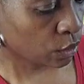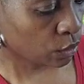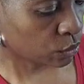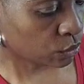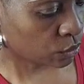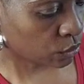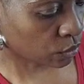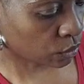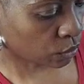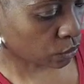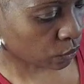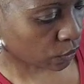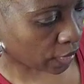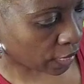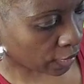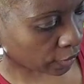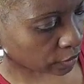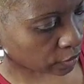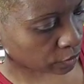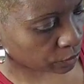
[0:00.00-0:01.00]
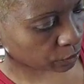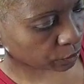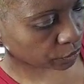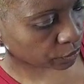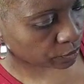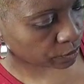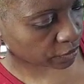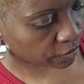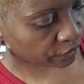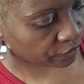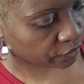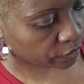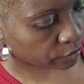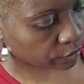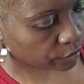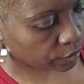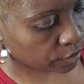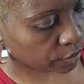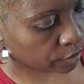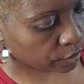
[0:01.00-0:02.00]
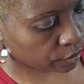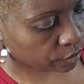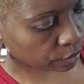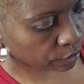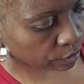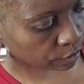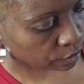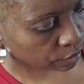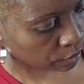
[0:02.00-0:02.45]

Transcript: So I can put my filler here.